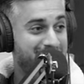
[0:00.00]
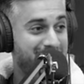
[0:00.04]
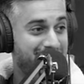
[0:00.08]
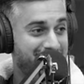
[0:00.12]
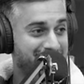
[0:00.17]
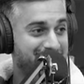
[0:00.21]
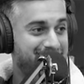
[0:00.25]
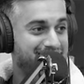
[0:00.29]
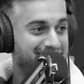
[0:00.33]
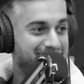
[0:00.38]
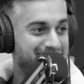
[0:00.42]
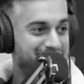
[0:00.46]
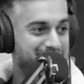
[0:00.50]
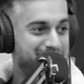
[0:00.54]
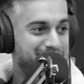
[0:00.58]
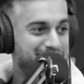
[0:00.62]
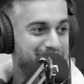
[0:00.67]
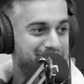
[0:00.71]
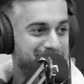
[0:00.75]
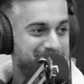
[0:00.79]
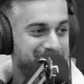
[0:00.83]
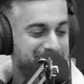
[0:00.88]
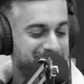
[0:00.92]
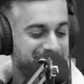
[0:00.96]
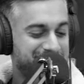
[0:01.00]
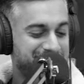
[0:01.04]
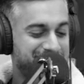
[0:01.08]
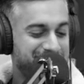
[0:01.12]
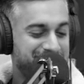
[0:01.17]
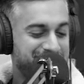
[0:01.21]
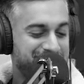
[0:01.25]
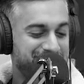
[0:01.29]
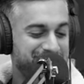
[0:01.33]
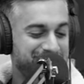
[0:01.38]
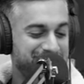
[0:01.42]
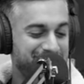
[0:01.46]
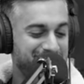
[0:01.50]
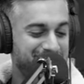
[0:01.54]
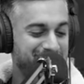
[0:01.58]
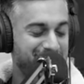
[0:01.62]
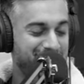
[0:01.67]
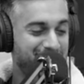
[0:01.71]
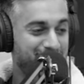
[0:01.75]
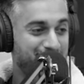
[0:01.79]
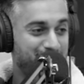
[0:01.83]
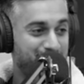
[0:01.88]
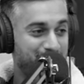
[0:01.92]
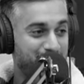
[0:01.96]
days later
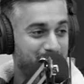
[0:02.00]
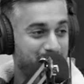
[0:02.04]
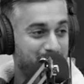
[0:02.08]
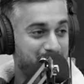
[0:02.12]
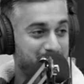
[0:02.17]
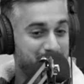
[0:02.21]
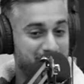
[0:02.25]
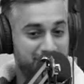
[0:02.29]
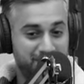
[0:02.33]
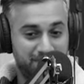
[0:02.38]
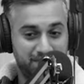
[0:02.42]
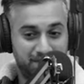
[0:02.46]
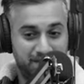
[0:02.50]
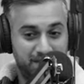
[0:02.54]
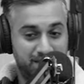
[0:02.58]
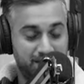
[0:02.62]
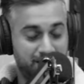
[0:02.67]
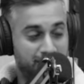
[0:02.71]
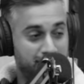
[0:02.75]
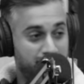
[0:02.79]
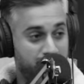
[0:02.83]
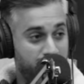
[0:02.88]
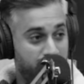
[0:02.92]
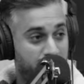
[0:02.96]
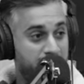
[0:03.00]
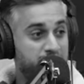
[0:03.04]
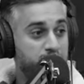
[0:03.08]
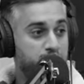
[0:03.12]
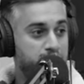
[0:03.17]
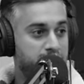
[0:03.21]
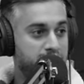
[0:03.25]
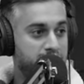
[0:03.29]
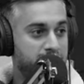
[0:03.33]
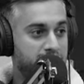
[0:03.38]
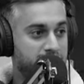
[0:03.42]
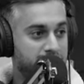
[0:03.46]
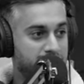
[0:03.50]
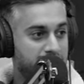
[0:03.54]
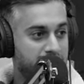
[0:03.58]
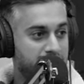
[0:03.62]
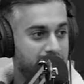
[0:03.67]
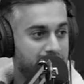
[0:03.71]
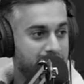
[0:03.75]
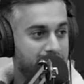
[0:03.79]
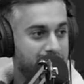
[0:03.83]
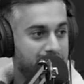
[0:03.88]
from the venue people.